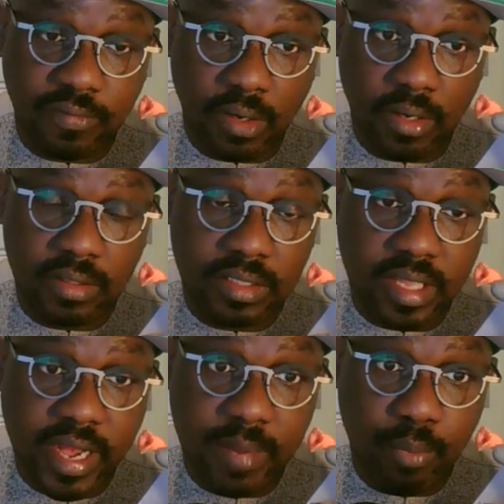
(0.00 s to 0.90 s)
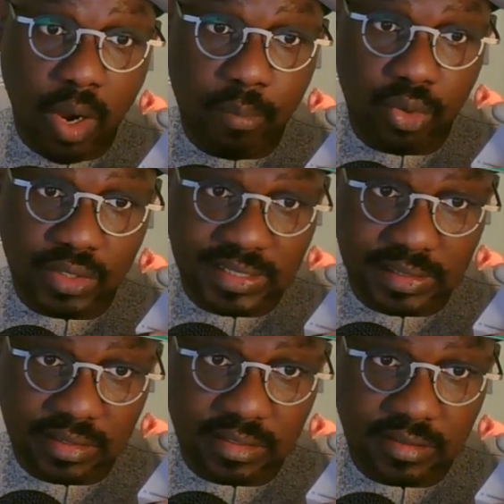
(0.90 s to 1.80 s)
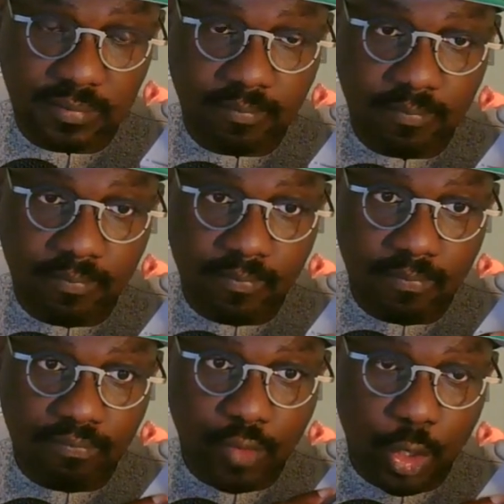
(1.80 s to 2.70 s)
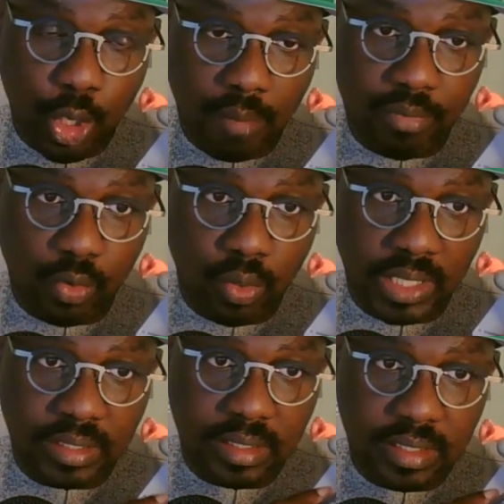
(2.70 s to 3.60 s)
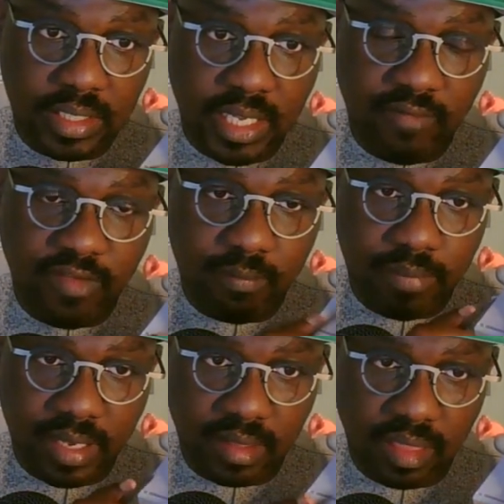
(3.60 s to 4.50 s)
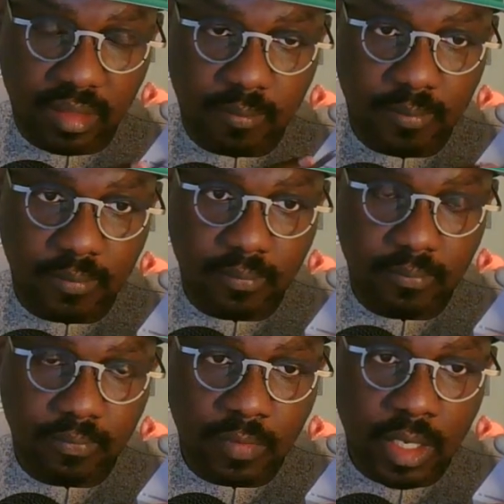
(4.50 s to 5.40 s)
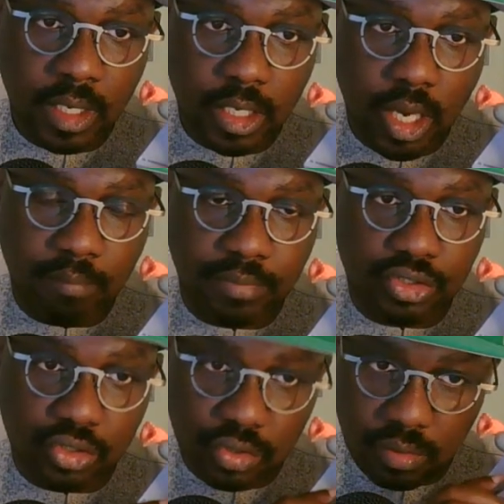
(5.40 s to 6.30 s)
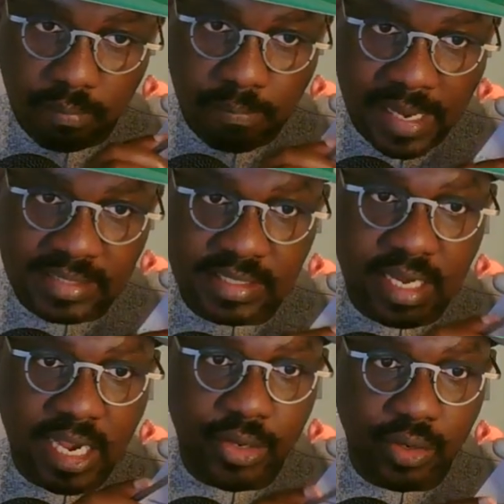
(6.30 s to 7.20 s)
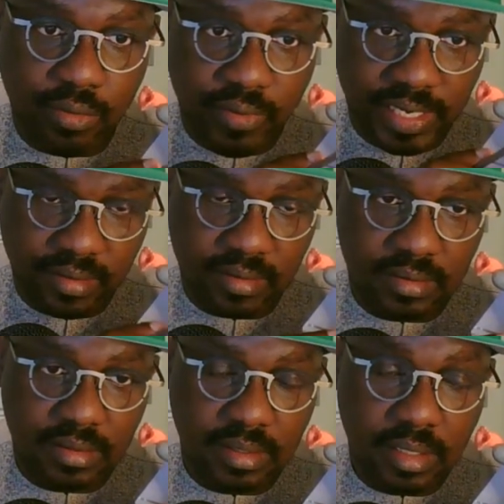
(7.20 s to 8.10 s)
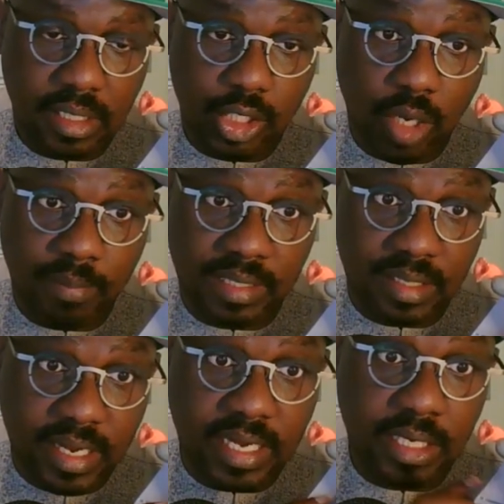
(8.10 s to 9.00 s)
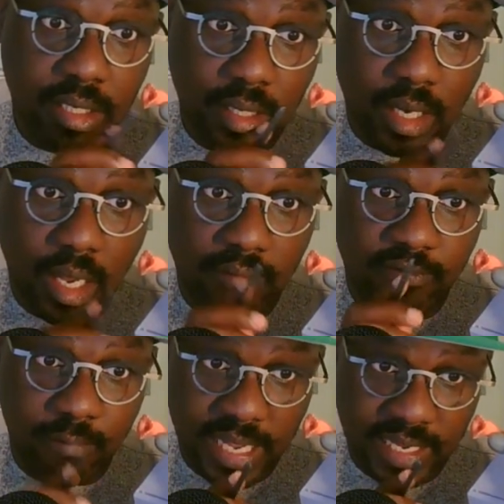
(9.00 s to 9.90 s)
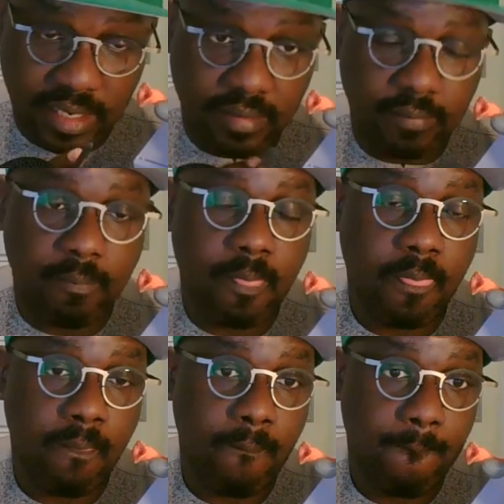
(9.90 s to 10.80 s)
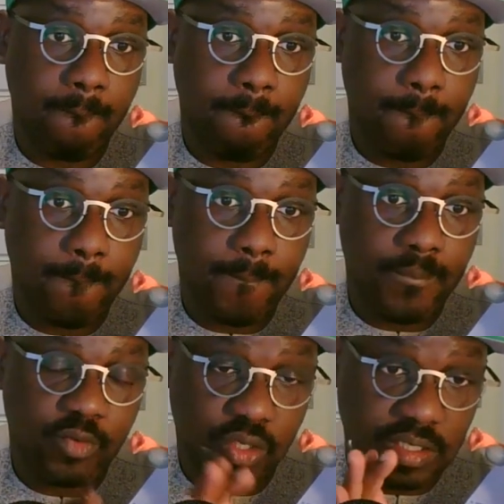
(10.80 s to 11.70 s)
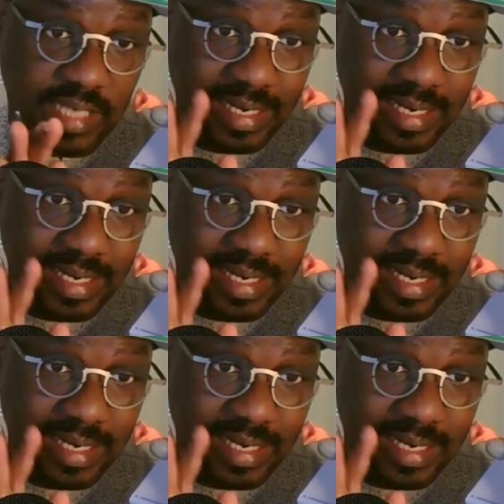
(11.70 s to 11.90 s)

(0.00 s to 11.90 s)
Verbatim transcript: for three purposes. Number one, giving birth. Number two, passing out urine. Number three, love making. So these are